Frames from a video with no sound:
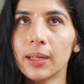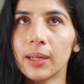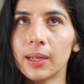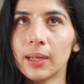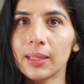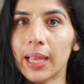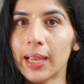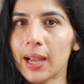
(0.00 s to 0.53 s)

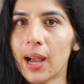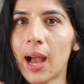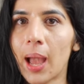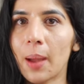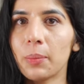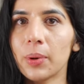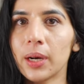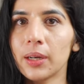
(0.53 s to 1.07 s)
like a
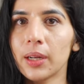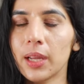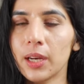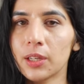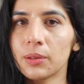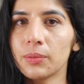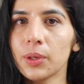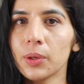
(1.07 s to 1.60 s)
hybrid
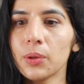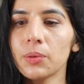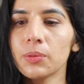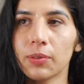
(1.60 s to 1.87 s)
interview